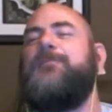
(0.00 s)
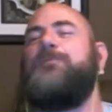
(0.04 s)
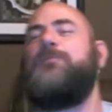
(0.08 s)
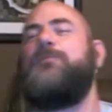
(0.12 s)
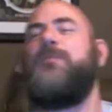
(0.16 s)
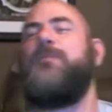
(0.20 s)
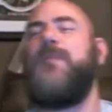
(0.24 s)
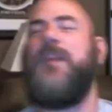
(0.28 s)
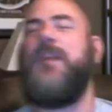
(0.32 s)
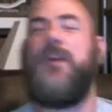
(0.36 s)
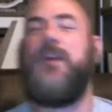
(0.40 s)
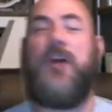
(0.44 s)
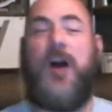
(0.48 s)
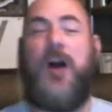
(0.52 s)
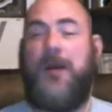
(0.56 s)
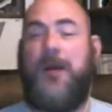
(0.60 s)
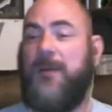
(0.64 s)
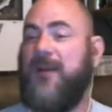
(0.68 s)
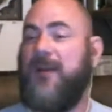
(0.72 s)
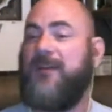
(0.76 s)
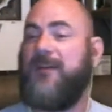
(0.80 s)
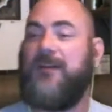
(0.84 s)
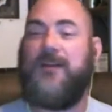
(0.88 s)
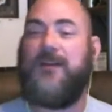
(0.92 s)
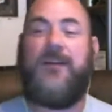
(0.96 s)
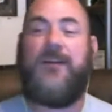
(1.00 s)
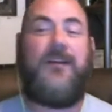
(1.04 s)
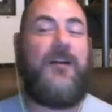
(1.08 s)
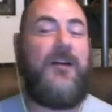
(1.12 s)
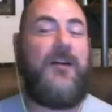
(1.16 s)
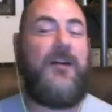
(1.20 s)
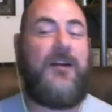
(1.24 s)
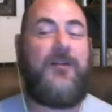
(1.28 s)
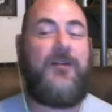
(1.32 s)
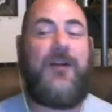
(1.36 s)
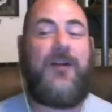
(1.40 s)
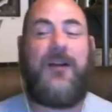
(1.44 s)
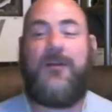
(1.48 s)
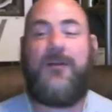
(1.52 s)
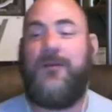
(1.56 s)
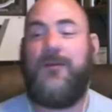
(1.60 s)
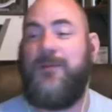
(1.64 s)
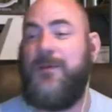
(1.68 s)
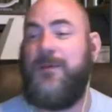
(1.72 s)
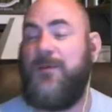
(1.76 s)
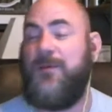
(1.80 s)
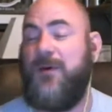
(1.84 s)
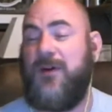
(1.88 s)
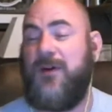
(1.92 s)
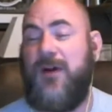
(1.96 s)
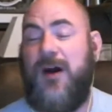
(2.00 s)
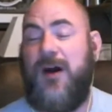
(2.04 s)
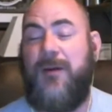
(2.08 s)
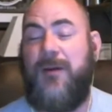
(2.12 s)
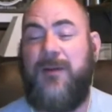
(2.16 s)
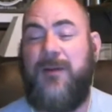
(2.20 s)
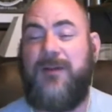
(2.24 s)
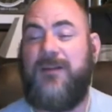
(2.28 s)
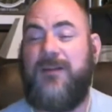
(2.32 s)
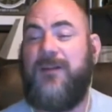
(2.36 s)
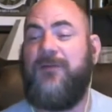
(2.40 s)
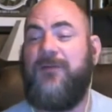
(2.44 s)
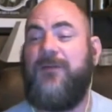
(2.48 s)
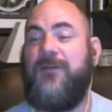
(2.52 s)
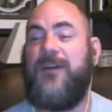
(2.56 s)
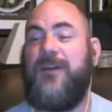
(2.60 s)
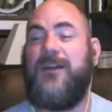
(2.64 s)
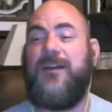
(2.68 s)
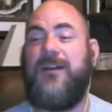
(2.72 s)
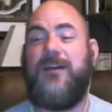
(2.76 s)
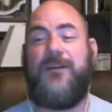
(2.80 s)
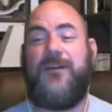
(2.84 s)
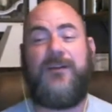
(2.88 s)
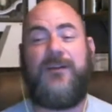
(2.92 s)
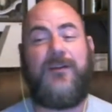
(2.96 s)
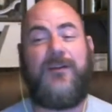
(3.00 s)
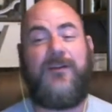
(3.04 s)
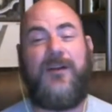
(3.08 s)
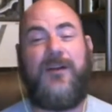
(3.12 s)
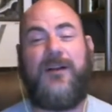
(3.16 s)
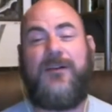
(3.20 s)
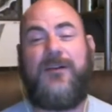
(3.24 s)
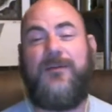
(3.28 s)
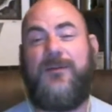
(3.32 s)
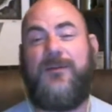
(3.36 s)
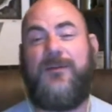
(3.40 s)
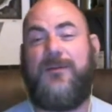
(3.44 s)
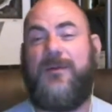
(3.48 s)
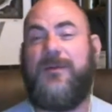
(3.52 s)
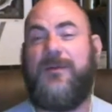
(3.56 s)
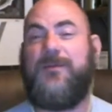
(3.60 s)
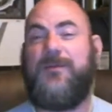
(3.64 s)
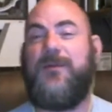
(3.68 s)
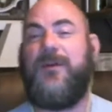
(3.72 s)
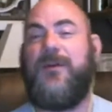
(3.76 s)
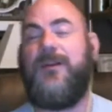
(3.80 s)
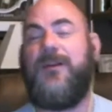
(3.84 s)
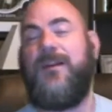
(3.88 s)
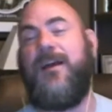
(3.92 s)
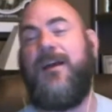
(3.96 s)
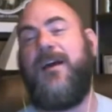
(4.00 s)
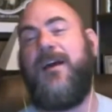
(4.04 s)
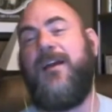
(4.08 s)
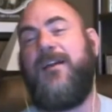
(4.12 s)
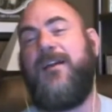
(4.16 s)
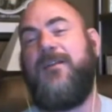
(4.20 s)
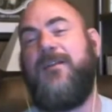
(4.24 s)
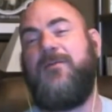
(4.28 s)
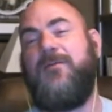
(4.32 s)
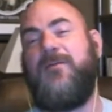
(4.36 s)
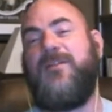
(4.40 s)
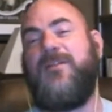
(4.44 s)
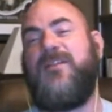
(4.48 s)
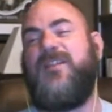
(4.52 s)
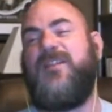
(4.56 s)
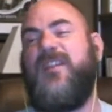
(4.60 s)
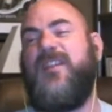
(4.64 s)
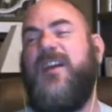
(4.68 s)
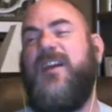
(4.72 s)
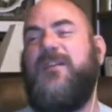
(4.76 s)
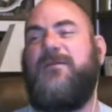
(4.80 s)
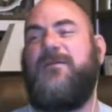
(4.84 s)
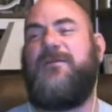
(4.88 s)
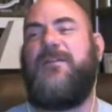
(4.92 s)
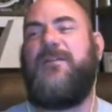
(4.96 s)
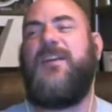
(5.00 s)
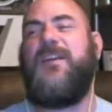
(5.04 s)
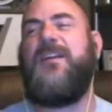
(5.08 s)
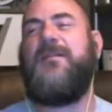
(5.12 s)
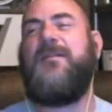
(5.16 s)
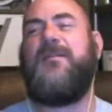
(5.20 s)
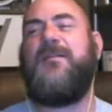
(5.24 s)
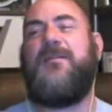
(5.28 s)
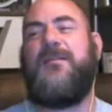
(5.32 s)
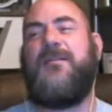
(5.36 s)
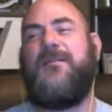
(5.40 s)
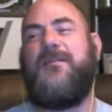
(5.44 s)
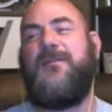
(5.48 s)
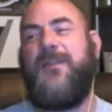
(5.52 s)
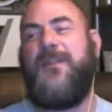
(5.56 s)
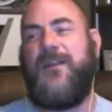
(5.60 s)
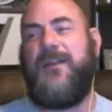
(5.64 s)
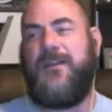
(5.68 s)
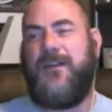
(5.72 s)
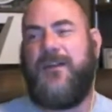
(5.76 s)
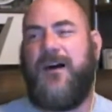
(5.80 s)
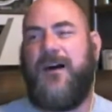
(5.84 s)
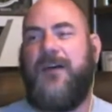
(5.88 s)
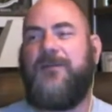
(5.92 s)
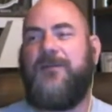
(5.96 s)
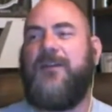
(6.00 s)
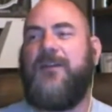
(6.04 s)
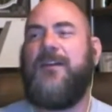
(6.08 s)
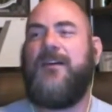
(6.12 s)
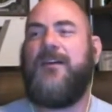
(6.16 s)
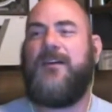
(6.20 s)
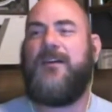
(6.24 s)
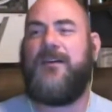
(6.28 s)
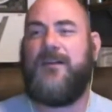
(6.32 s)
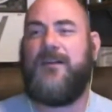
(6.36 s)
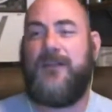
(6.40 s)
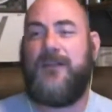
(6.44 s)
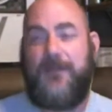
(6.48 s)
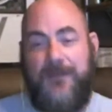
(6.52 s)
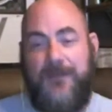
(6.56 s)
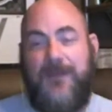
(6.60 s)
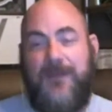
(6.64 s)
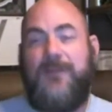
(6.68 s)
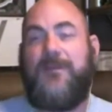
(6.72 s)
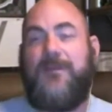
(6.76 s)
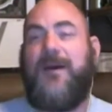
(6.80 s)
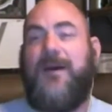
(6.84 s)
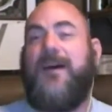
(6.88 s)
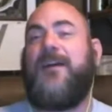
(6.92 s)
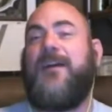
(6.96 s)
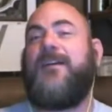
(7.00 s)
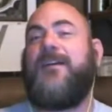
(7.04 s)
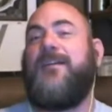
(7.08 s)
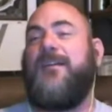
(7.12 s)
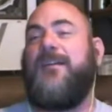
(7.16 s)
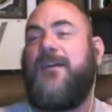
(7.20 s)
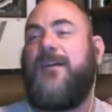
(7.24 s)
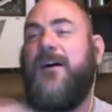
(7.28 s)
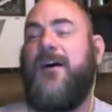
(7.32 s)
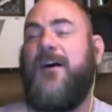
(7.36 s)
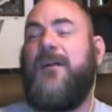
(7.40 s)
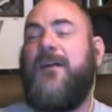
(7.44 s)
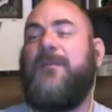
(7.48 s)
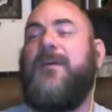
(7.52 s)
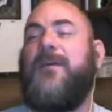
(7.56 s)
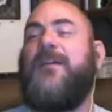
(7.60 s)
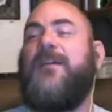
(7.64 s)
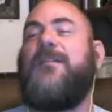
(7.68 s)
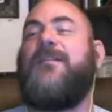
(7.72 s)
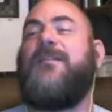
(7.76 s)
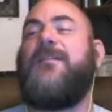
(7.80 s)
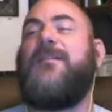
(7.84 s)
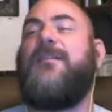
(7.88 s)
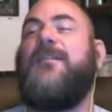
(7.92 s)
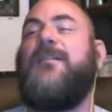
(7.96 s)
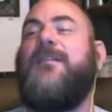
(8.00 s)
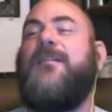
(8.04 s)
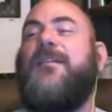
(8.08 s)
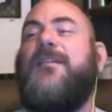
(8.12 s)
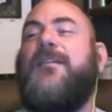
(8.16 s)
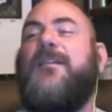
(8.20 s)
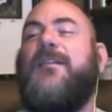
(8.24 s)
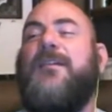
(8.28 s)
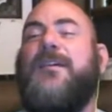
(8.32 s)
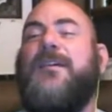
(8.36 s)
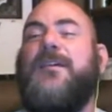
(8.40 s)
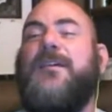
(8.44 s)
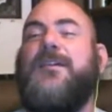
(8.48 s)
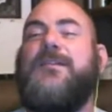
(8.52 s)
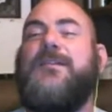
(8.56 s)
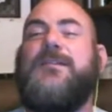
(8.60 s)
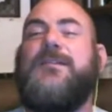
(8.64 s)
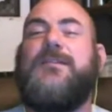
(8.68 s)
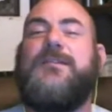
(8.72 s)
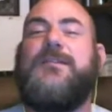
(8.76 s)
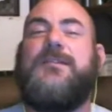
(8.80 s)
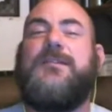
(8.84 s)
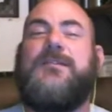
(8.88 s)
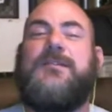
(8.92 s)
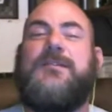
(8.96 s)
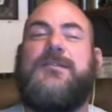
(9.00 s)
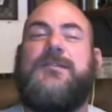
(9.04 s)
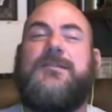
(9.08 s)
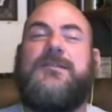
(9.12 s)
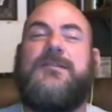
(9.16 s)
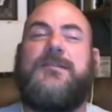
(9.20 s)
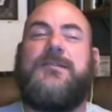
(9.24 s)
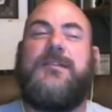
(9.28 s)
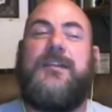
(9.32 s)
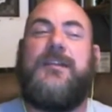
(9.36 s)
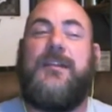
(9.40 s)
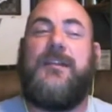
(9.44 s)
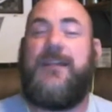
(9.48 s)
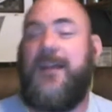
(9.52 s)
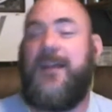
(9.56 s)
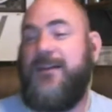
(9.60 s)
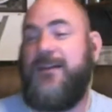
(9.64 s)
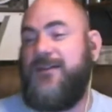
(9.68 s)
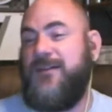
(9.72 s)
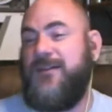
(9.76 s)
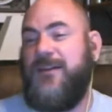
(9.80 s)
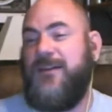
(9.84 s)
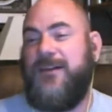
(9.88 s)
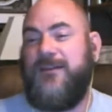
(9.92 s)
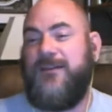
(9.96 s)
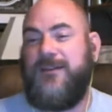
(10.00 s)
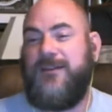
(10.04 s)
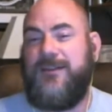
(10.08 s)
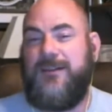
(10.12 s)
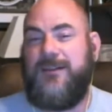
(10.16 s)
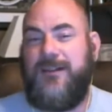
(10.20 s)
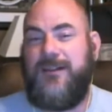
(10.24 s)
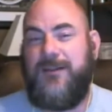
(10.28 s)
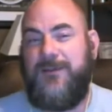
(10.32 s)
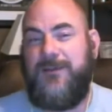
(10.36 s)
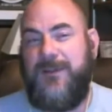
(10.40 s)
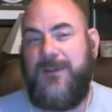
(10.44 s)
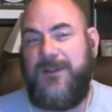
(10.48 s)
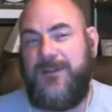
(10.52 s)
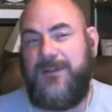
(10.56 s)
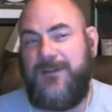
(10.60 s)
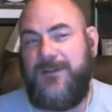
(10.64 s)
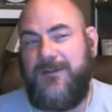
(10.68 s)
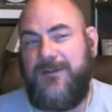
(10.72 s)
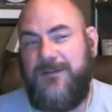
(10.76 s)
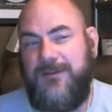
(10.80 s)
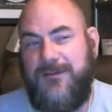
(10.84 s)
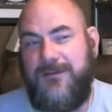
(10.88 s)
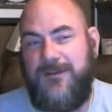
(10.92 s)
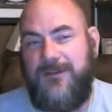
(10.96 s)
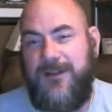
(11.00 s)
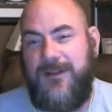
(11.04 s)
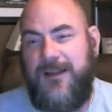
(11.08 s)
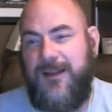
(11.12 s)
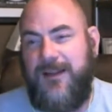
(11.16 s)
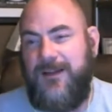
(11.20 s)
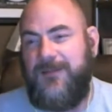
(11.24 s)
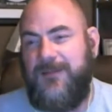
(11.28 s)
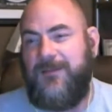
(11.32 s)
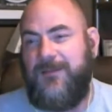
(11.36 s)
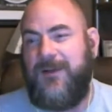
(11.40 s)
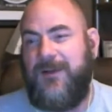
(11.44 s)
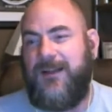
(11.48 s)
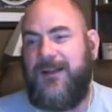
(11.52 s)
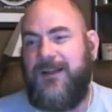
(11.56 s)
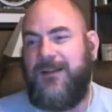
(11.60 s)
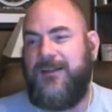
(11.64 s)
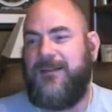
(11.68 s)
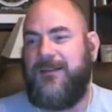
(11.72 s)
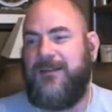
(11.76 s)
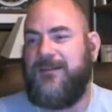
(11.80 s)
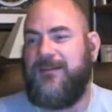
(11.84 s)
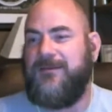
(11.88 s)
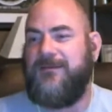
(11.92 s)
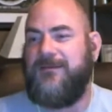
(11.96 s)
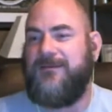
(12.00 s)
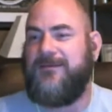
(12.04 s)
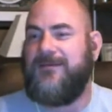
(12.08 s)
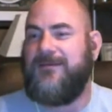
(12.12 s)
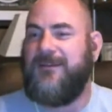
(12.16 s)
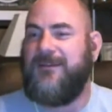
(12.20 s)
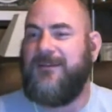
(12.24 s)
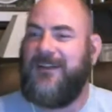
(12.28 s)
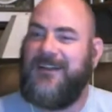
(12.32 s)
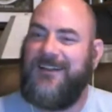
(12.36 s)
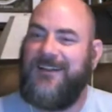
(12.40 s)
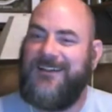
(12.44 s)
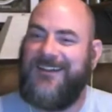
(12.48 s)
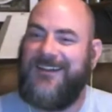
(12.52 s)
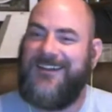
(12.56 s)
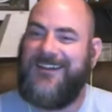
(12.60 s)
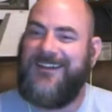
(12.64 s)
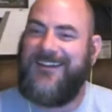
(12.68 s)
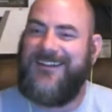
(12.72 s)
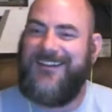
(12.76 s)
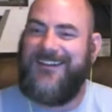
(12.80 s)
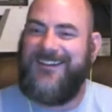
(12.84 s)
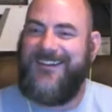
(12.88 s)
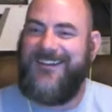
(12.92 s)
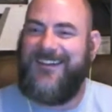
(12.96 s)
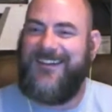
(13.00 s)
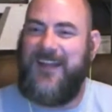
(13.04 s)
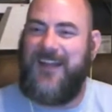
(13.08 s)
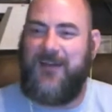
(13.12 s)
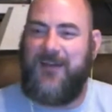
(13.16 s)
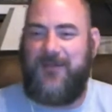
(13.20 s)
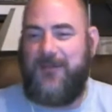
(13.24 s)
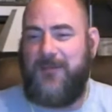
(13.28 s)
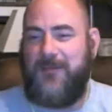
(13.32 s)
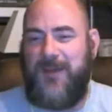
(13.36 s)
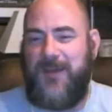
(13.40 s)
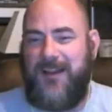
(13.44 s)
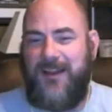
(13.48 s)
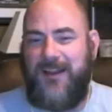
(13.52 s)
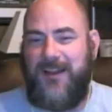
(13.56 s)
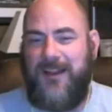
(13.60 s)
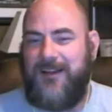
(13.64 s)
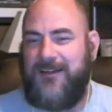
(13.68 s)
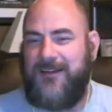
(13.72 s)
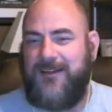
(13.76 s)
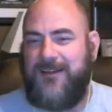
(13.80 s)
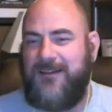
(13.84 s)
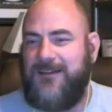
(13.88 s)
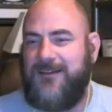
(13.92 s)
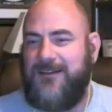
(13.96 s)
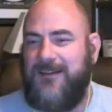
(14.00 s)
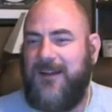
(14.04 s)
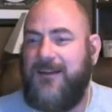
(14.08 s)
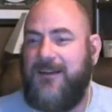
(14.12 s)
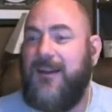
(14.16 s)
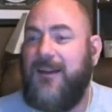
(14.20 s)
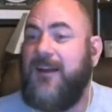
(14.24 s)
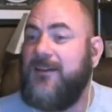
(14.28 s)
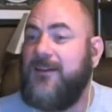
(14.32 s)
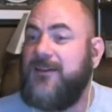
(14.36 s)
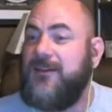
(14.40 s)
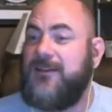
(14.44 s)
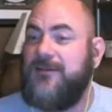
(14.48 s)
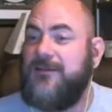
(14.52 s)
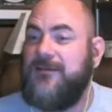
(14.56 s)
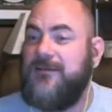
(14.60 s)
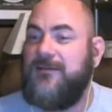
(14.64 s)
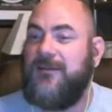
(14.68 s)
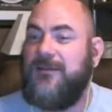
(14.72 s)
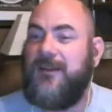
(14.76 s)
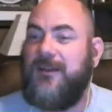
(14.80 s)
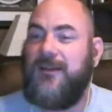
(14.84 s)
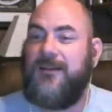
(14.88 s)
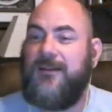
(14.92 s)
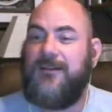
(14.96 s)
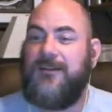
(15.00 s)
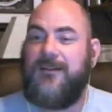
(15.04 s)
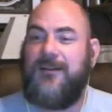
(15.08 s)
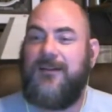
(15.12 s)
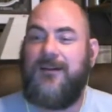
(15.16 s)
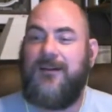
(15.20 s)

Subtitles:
the comments, interacting with people on comments on videos, interacting with people on that. And it was just that feeding off the feedback and the comments and the attention of it. I mean, anybody right? Everybody likes attention, and